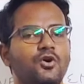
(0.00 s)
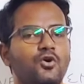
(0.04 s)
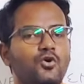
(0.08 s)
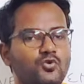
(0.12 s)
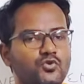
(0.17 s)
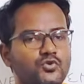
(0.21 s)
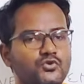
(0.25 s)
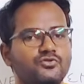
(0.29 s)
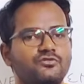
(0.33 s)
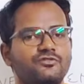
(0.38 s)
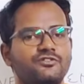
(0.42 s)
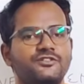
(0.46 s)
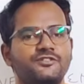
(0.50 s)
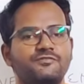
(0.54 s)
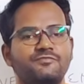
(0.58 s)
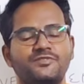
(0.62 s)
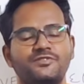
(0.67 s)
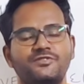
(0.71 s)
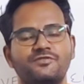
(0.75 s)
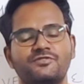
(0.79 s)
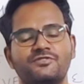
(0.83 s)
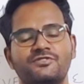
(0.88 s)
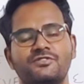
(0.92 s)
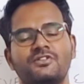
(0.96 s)
also
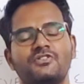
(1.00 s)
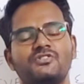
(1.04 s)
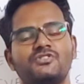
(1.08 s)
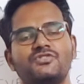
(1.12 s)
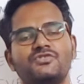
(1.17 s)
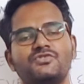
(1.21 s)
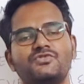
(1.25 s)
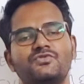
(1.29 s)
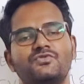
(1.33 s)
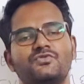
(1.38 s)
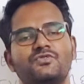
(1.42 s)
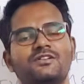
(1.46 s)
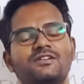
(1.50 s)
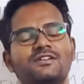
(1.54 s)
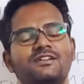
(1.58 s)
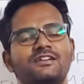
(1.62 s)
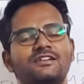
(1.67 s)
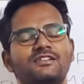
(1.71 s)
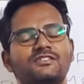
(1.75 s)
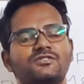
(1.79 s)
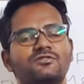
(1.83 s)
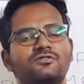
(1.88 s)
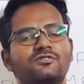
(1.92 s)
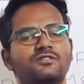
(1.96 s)
contributes to
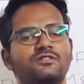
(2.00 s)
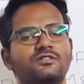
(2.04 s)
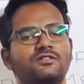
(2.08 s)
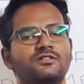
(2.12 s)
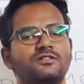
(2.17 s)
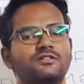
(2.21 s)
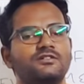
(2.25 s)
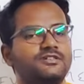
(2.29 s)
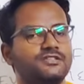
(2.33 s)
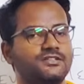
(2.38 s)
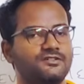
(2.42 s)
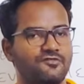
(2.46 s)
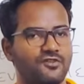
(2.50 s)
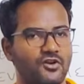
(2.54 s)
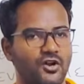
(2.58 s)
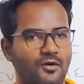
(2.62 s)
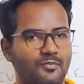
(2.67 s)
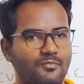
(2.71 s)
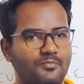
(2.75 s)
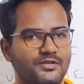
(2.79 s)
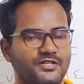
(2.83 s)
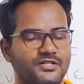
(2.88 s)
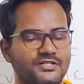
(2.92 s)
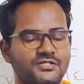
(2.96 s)
his or her
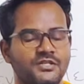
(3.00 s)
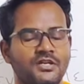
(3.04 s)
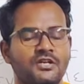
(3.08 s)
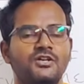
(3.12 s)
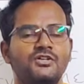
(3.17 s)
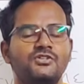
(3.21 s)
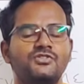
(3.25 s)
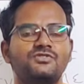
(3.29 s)
development.